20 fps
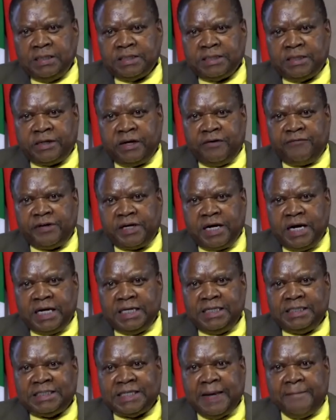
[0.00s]
South Africa
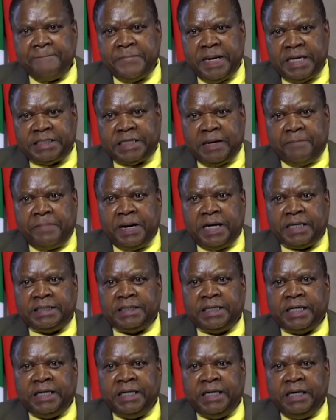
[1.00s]
is a major
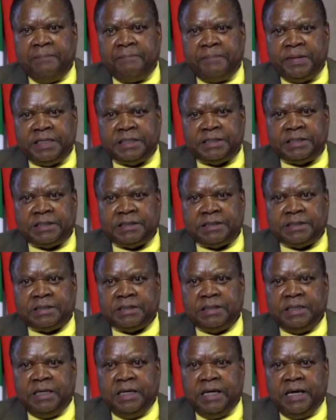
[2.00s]
partner in
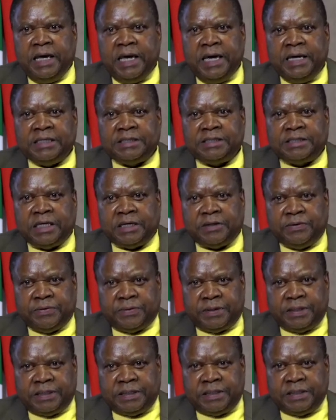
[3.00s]
peace and
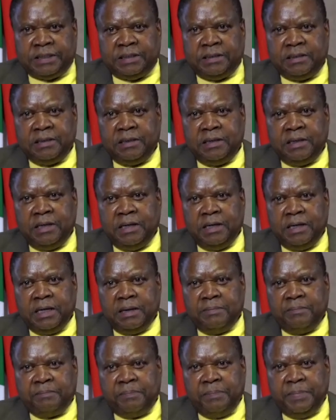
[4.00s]
security
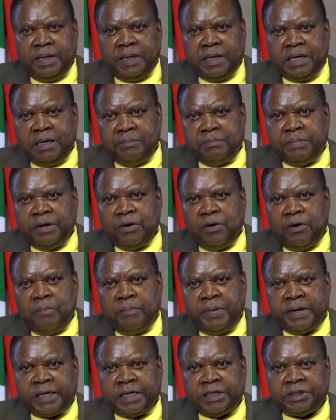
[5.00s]
keeping
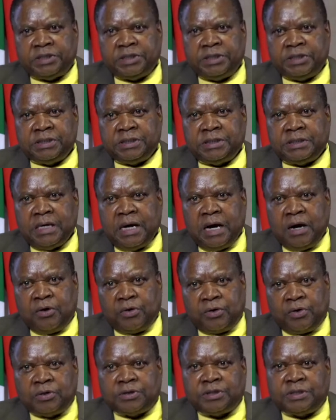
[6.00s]
operations
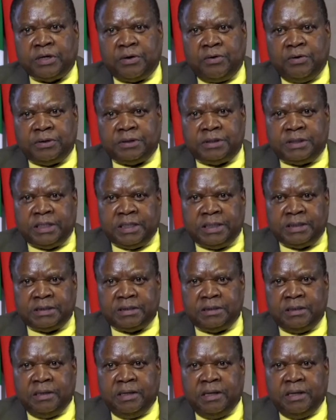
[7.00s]
across the continent,